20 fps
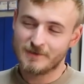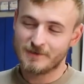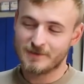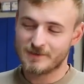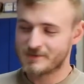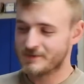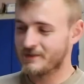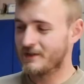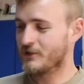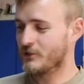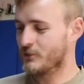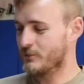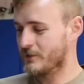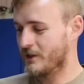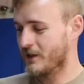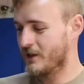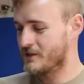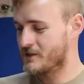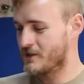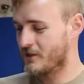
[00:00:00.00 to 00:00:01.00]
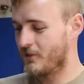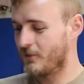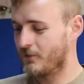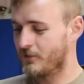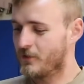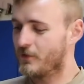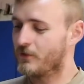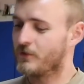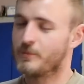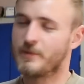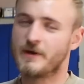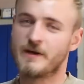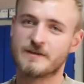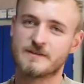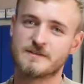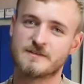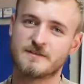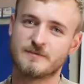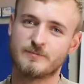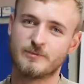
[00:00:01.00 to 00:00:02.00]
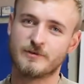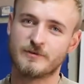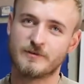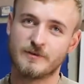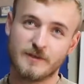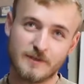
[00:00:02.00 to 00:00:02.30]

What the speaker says: and start lubricating all the other parts. But